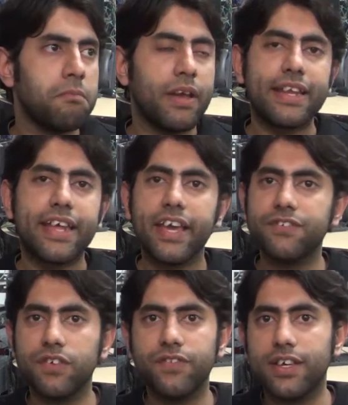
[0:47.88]
In
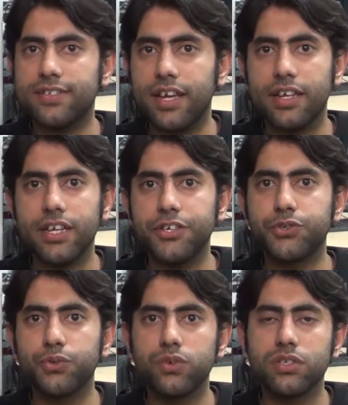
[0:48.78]
case you face any
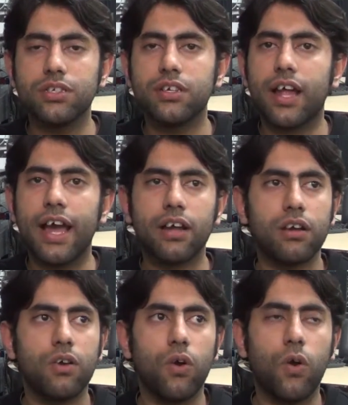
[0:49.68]
issues in the
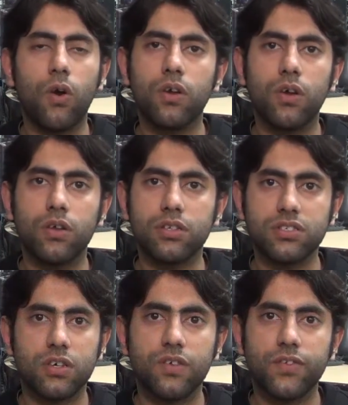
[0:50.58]
rack or on the
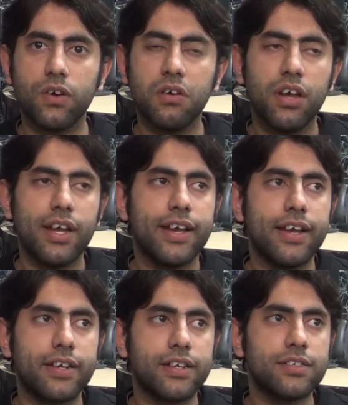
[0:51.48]
server,
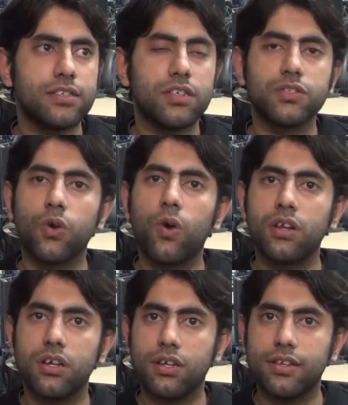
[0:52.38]
it is
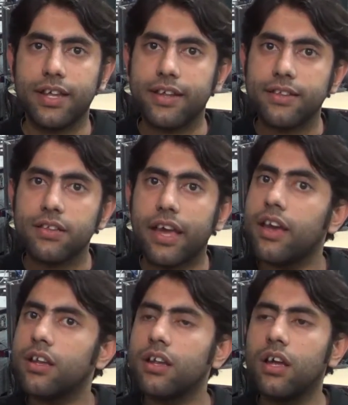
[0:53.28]
resolved then and
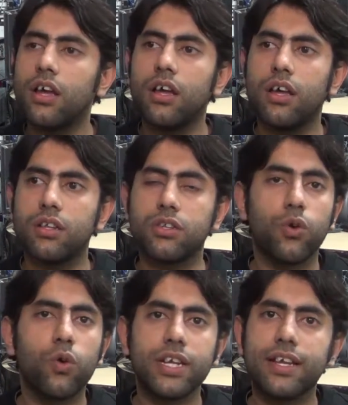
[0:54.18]
there.
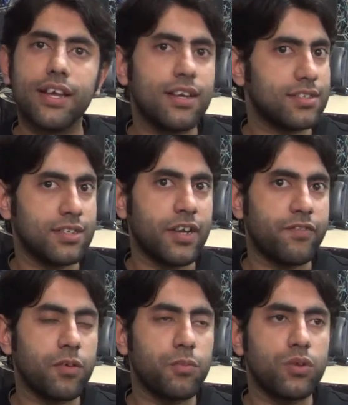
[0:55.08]
No delays in
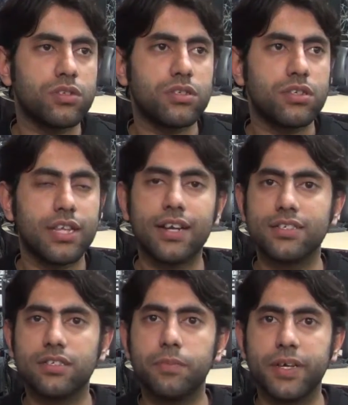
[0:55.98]
Network Bulls. That
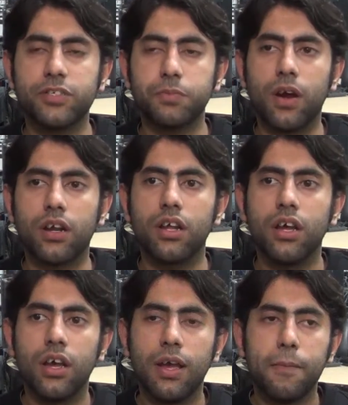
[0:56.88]
is the best part.
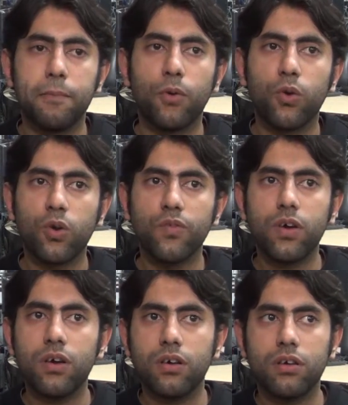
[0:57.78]

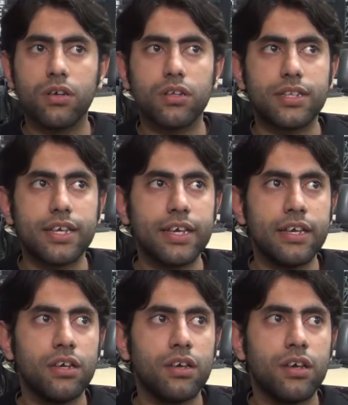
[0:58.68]
Moreover,
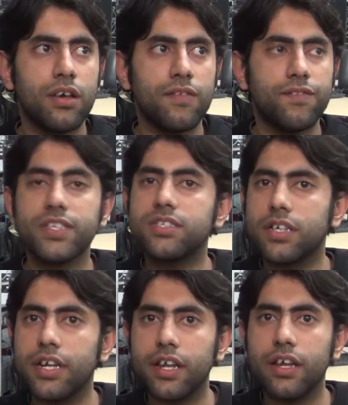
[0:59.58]
the
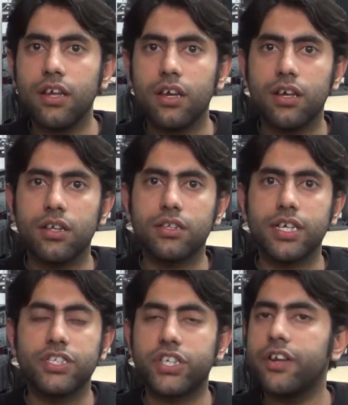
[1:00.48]
vicinity,
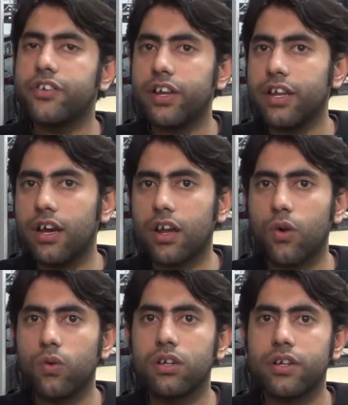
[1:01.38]
the gentry
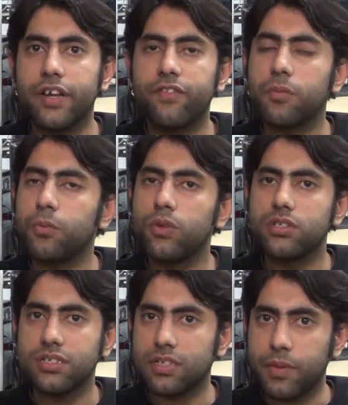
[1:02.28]
around Network
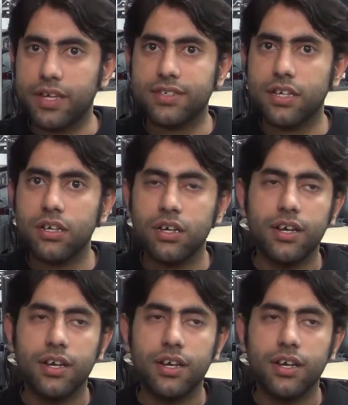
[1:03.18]
Bulls is amazing.